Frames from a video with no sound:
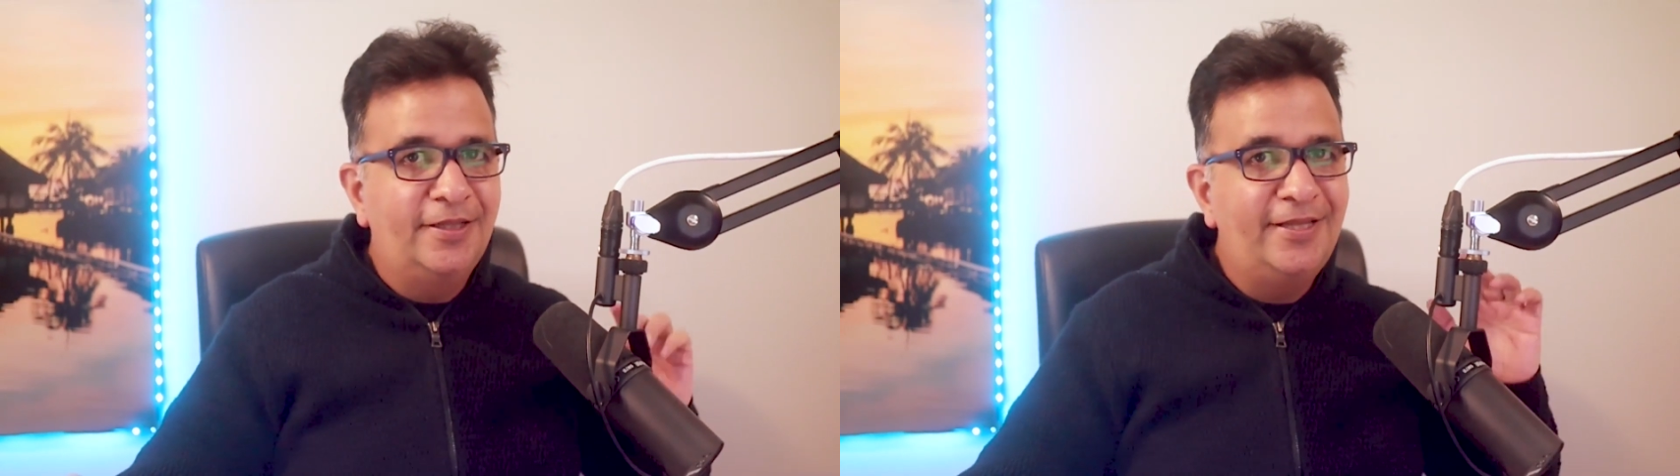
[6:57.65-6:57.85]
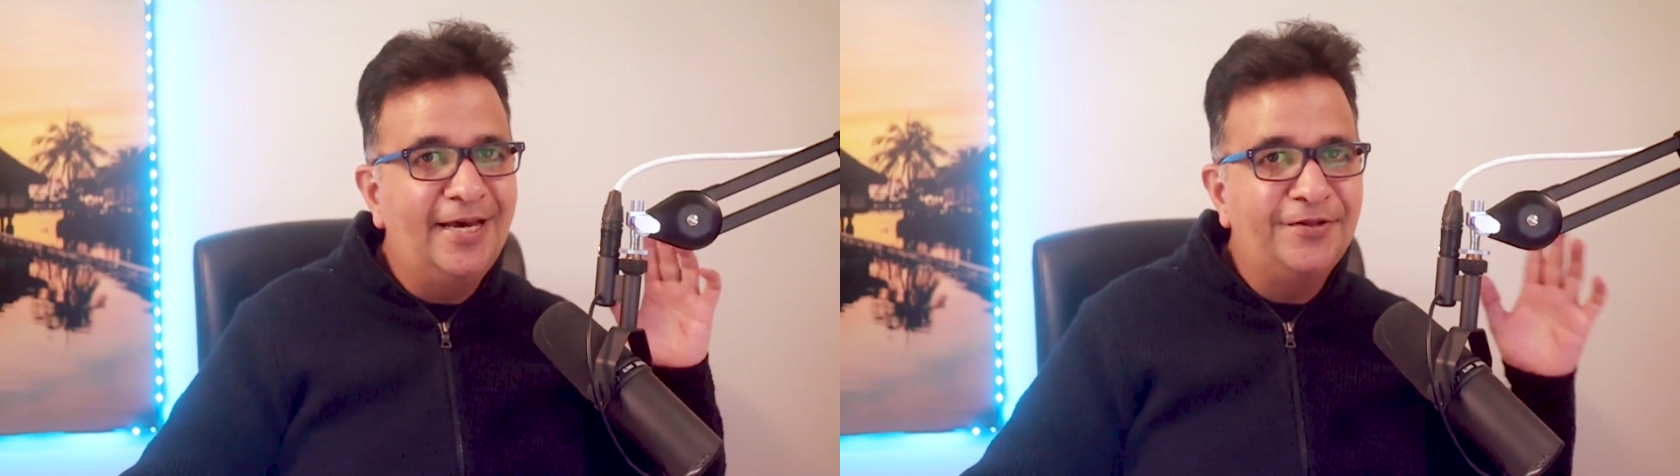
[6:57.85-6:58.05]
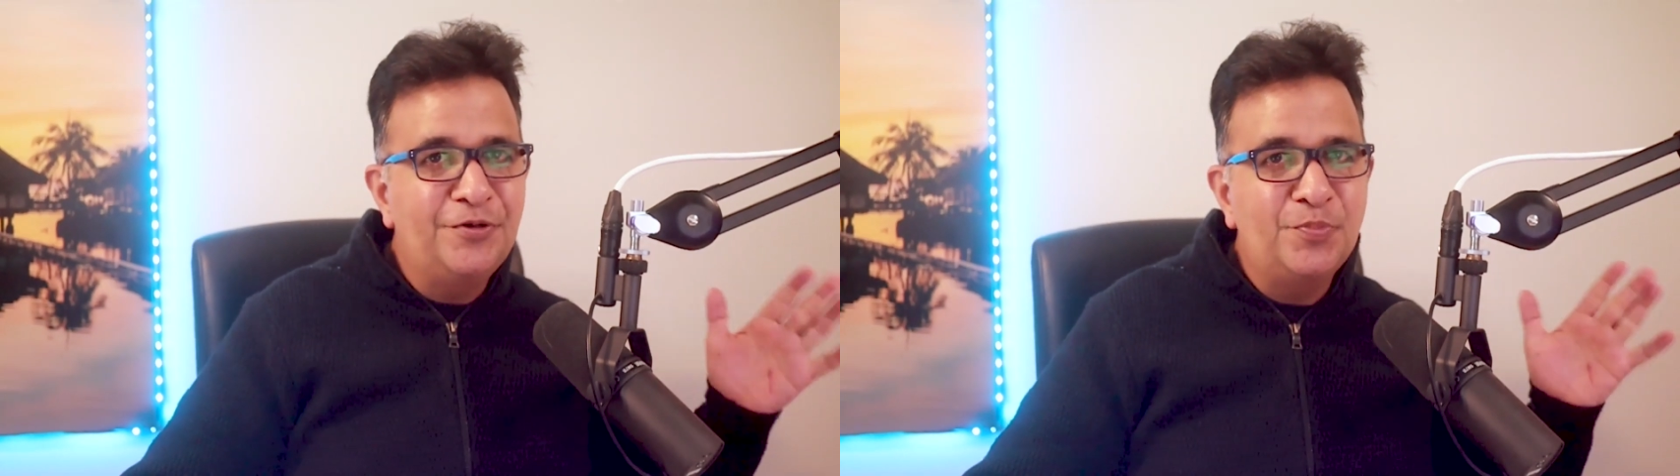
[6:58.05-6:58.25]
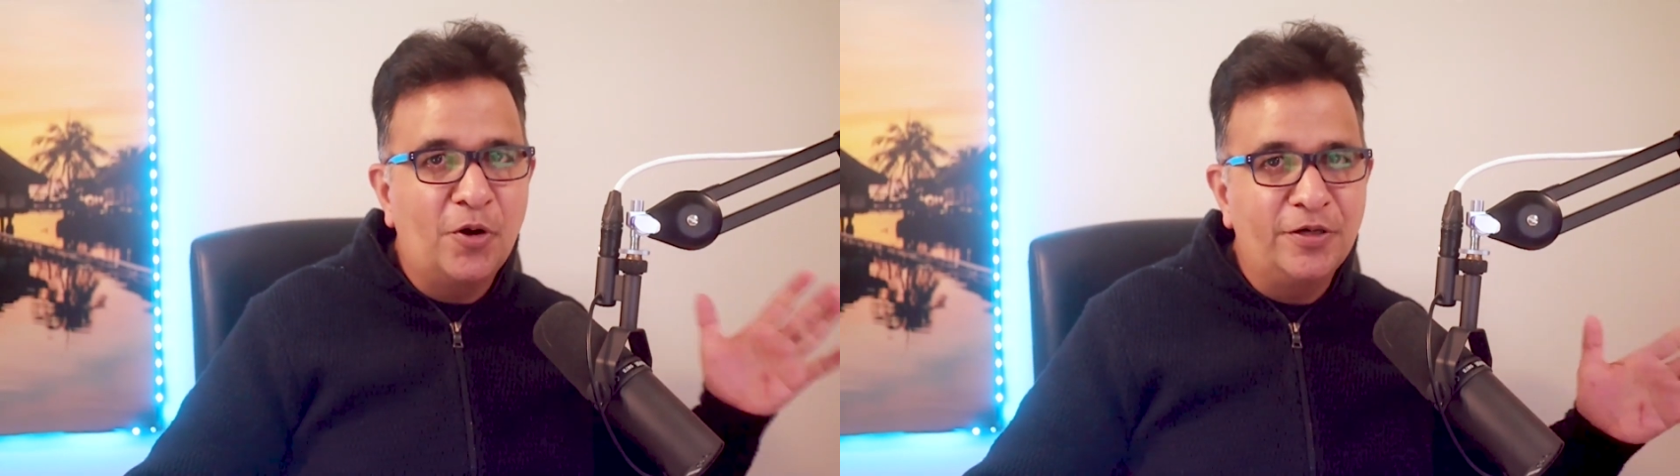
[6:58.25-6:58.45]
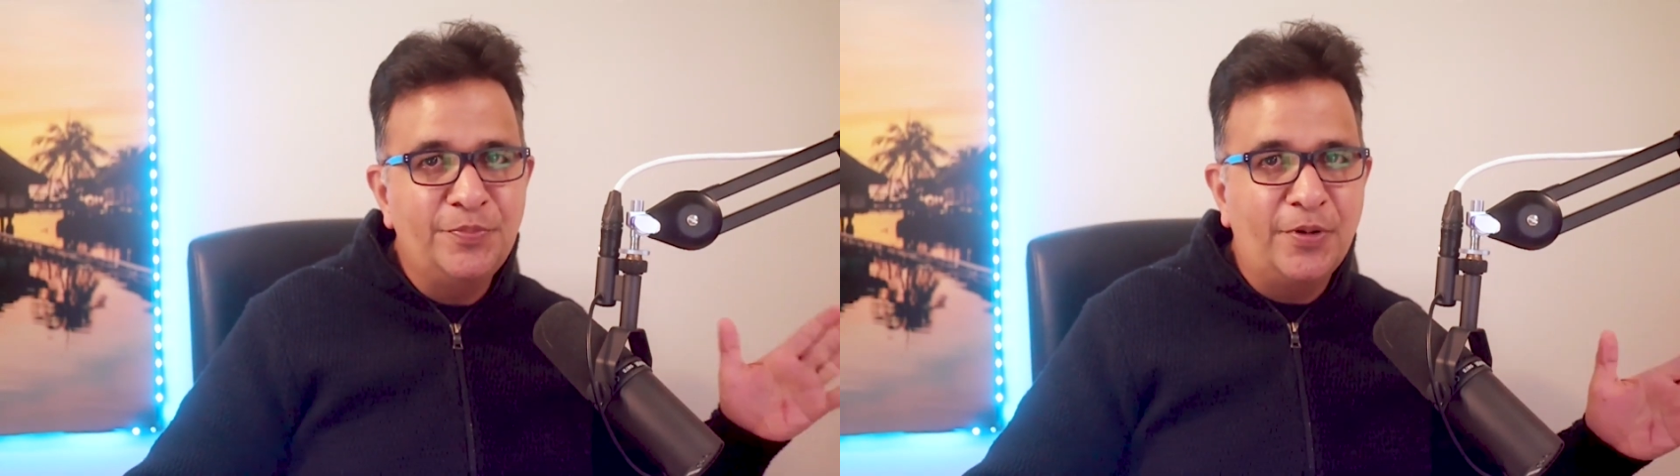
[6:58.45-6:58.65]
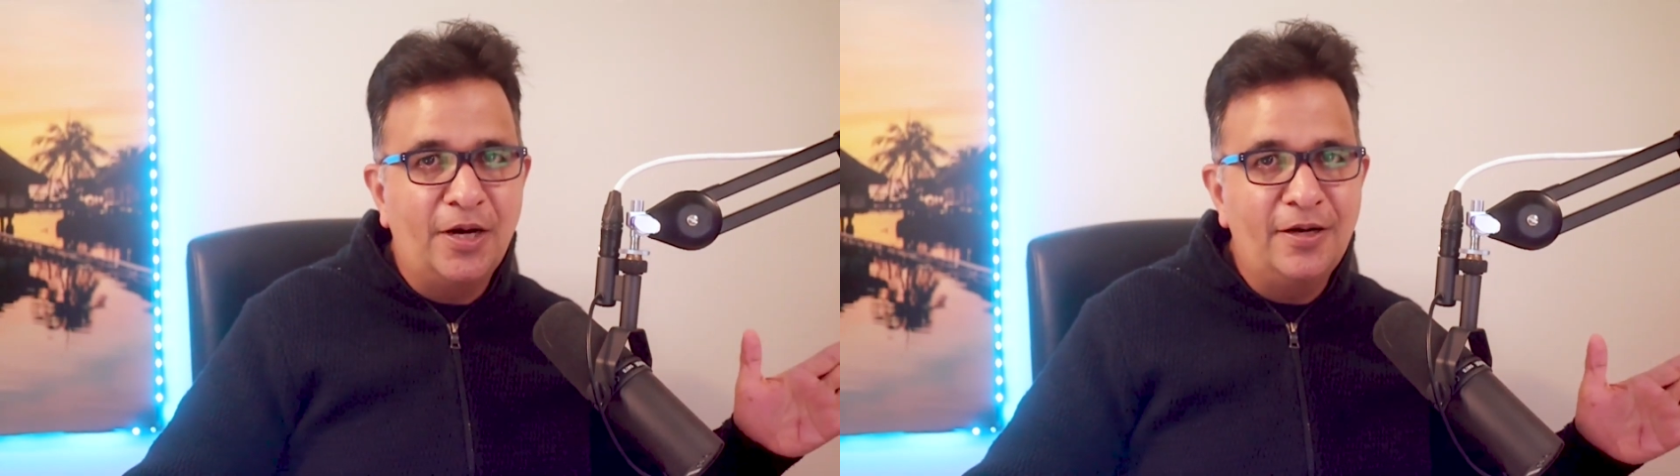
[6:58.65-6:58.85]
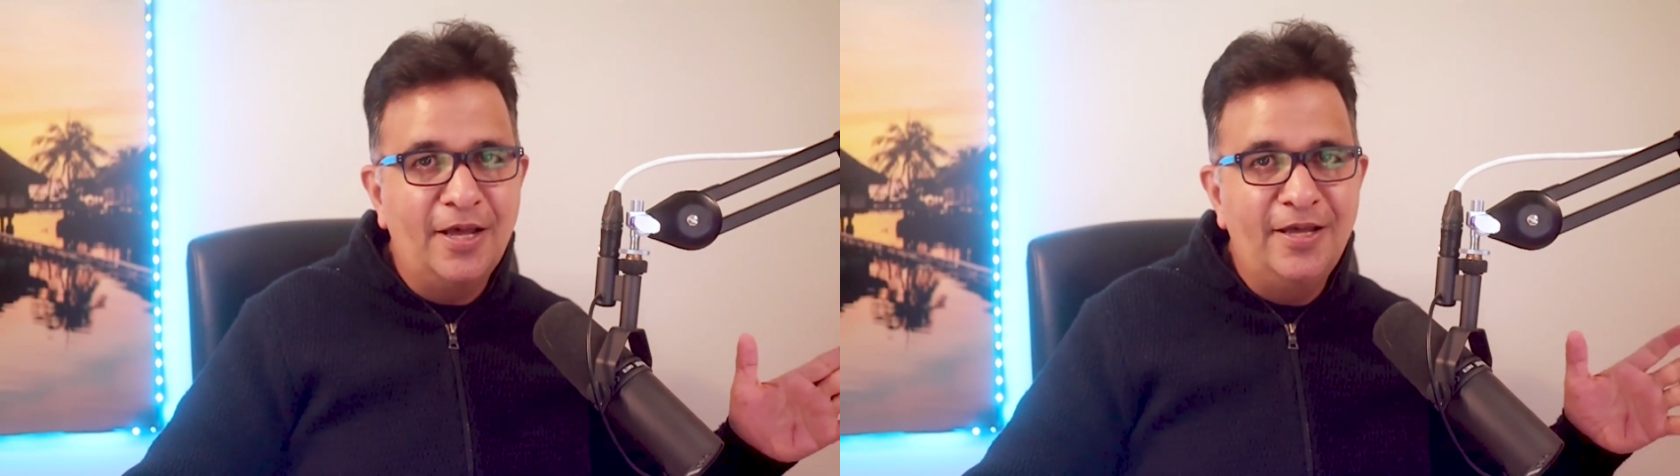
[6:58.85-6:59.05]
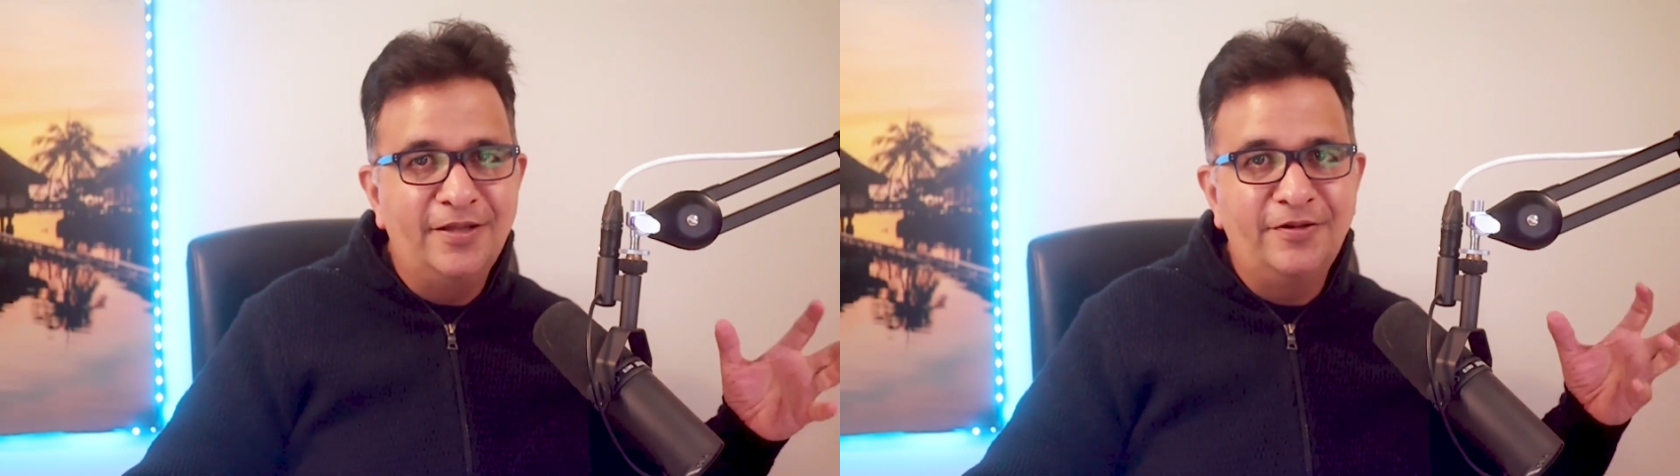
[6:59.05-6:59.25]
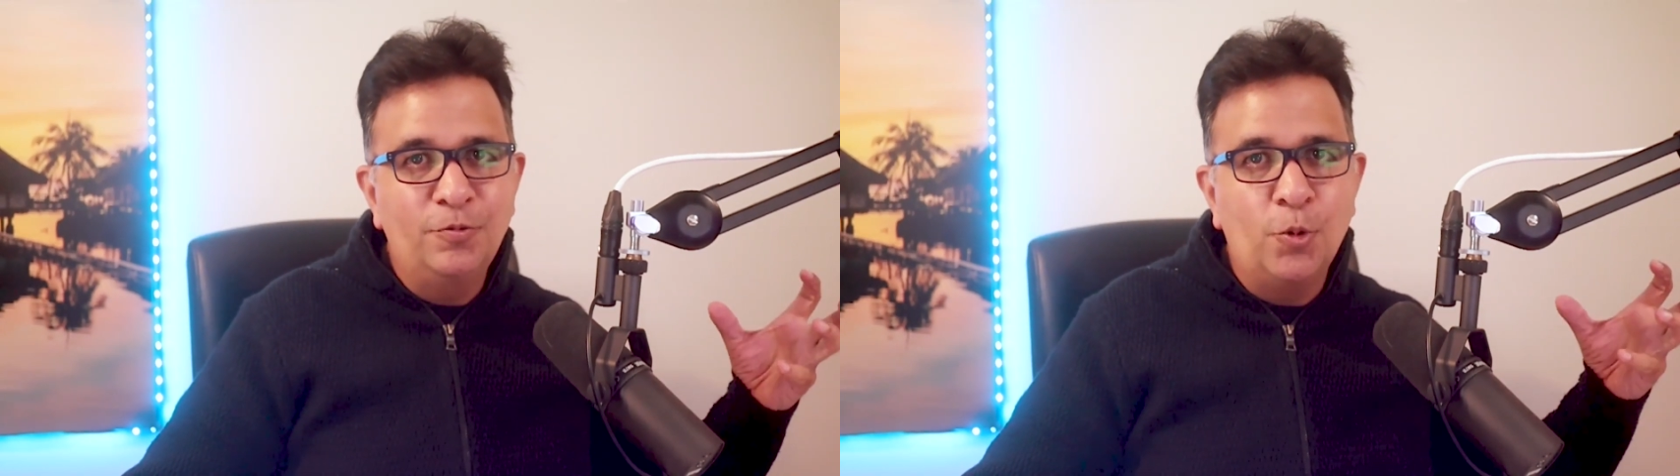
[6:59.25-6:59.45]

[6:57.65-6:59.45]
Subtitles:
The other important part is,